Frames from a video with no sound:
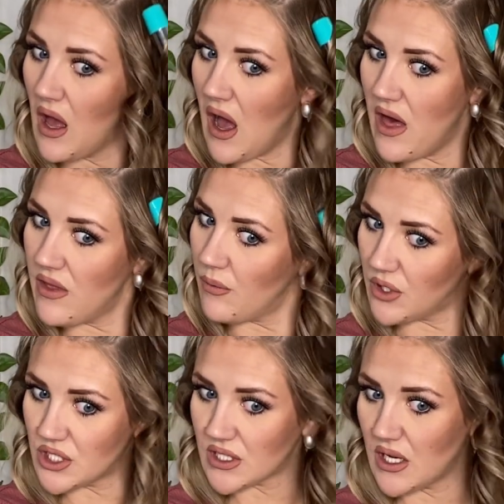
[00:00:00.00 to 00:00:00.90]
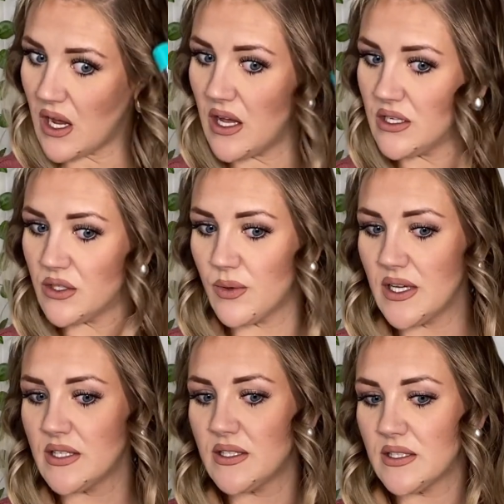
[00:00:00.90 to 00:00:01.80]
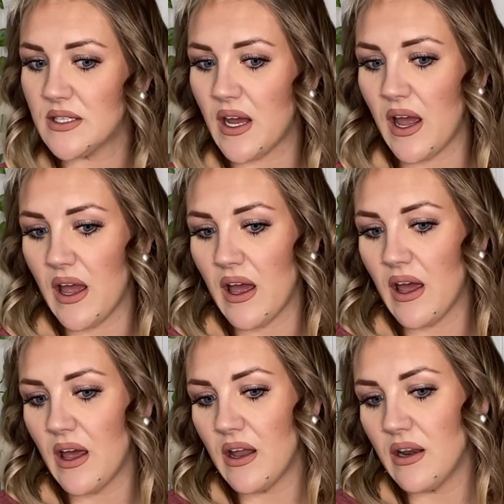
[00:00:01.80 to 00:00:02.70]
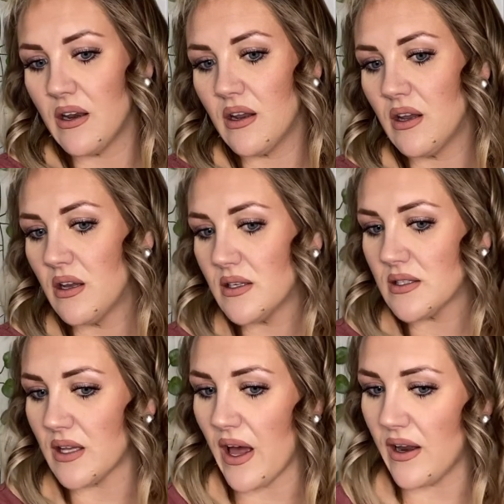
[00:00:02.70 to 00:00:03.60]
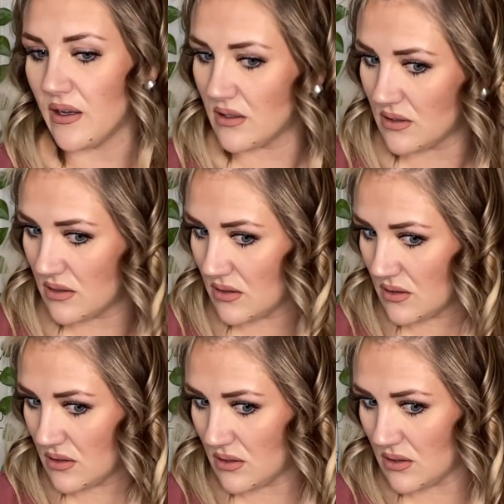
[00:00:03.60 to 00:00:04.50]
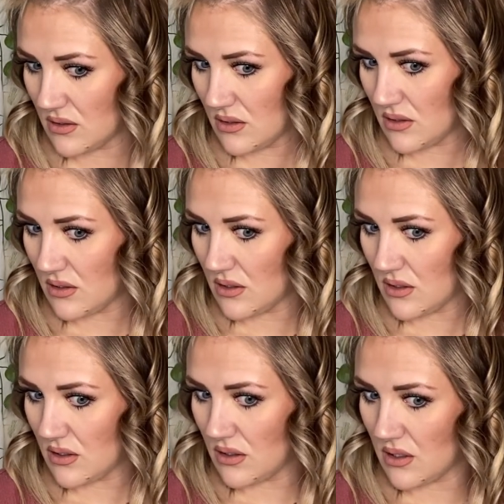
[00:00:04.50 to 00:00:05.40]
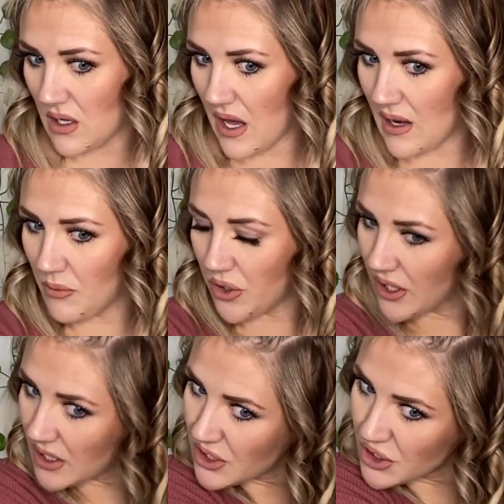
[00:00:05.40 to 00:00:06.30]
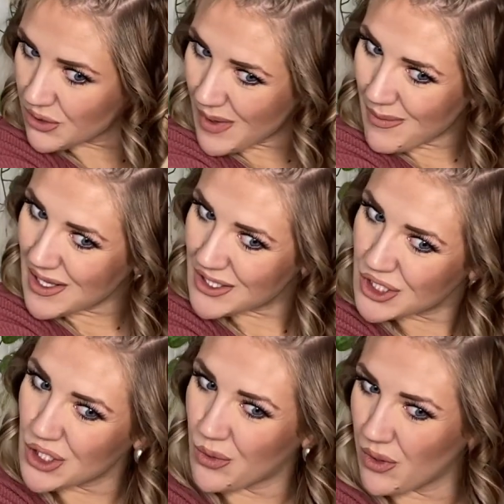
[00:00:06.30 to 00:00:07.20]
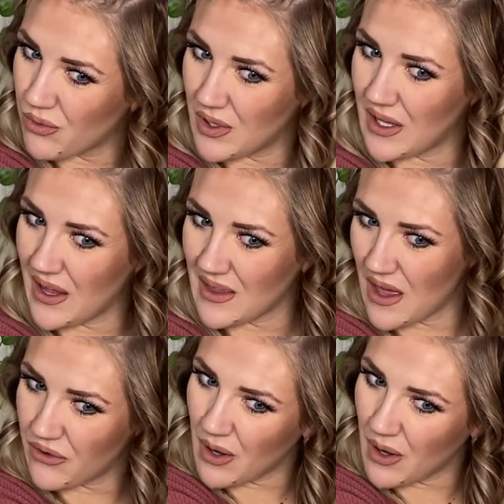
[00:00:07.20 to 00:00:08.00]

And then we're just gonna untwist and slide. And I'm only gonna do maybe 2 or 3 like that